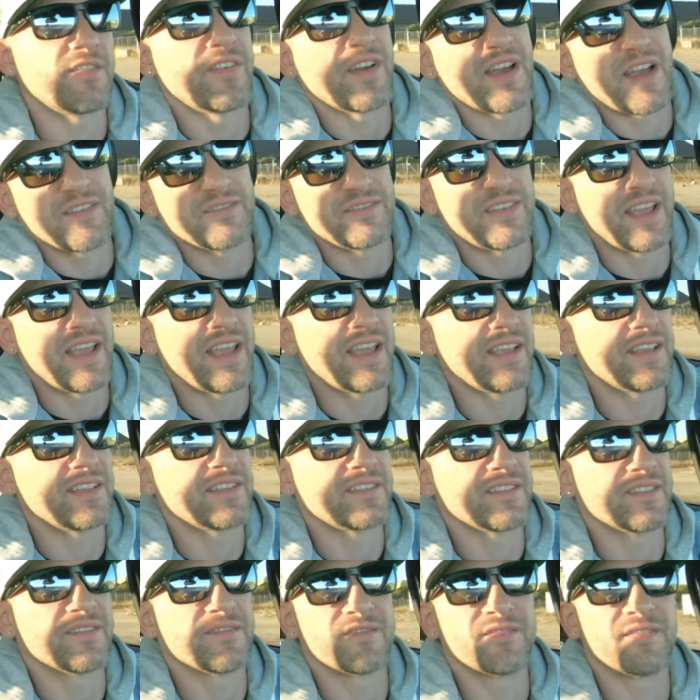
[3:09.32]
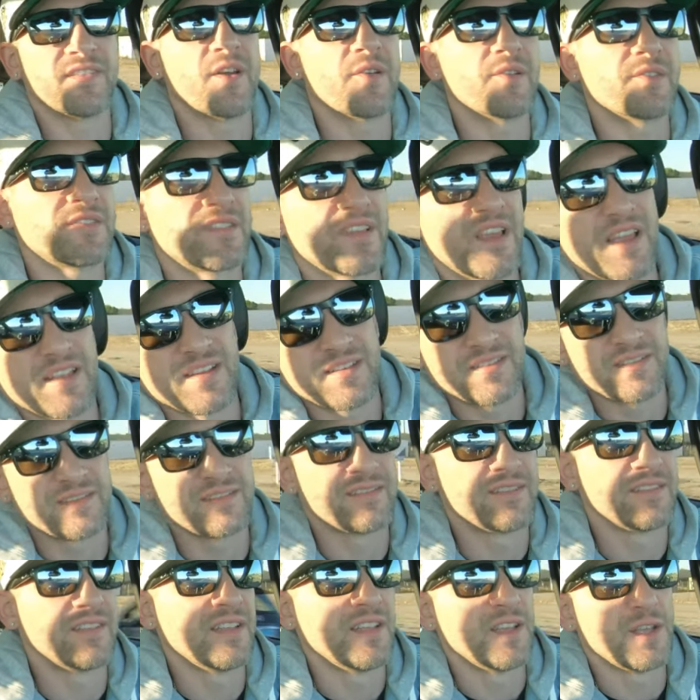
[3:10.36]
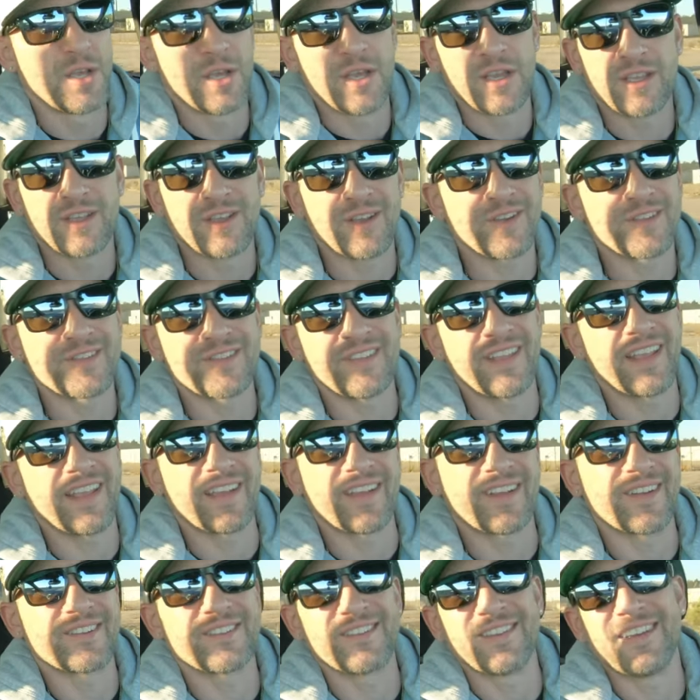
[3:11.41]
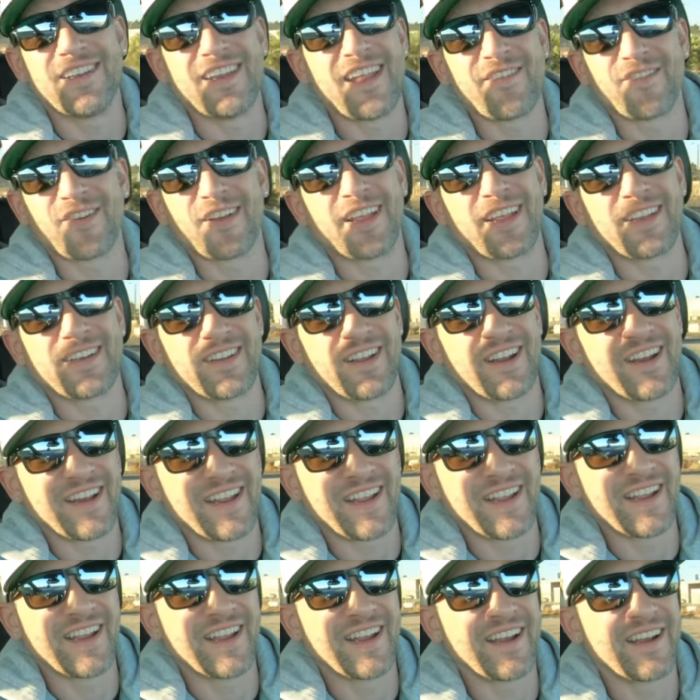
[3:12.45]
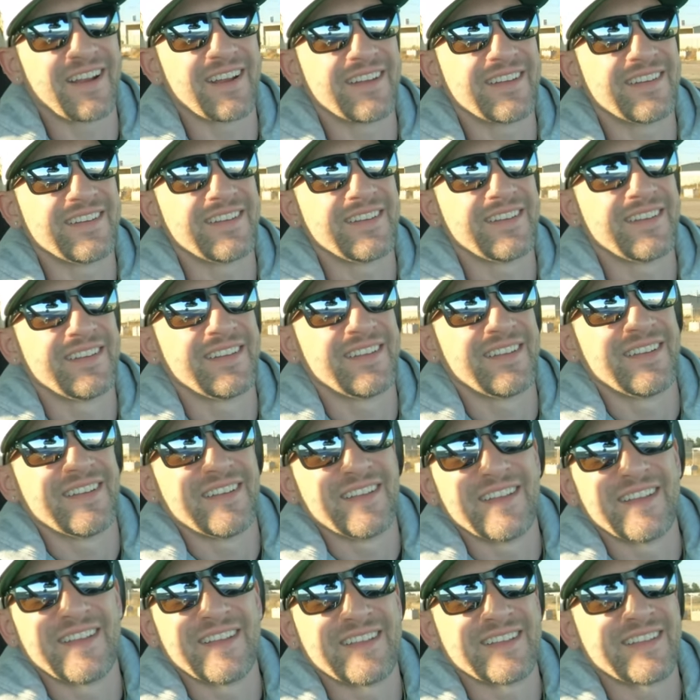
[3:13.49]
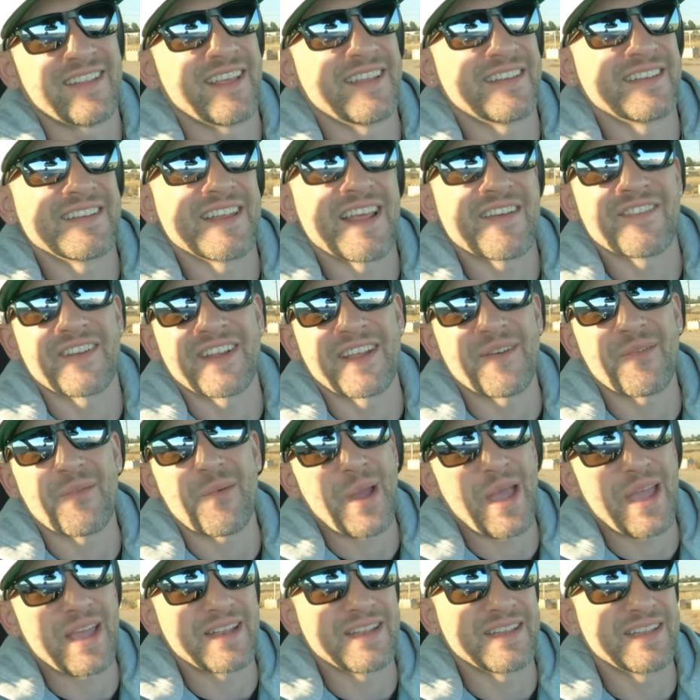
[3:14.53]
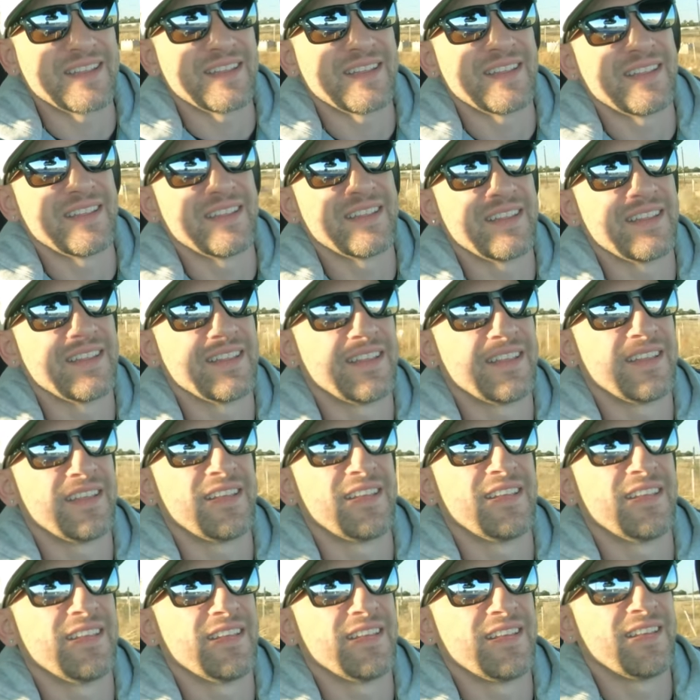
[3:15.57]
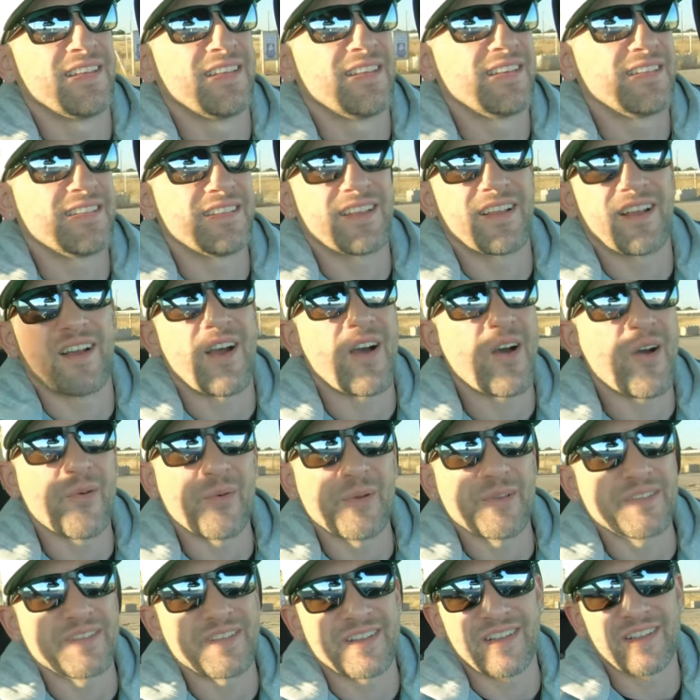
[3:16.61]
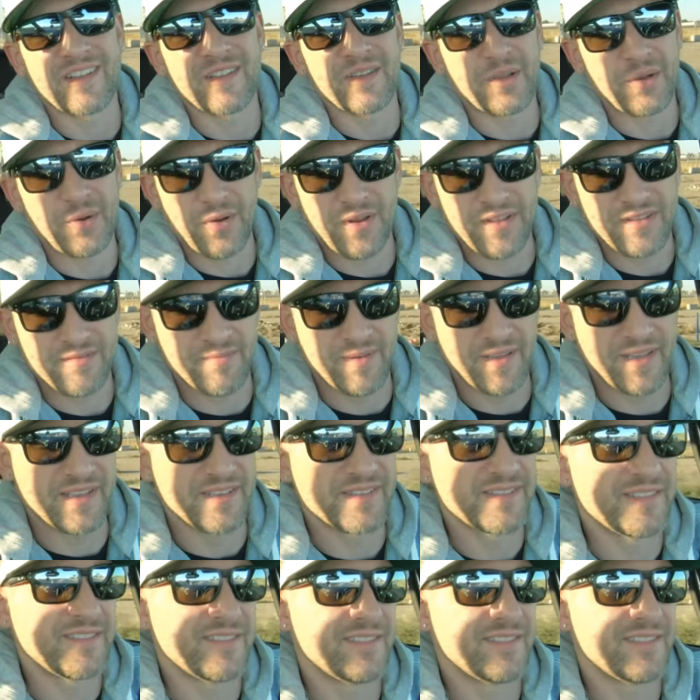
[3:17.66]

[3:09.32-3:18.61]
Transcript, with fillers: five days of no sun. Your sneakers never get dirty here. They never get wet. They're always gonna look crispy.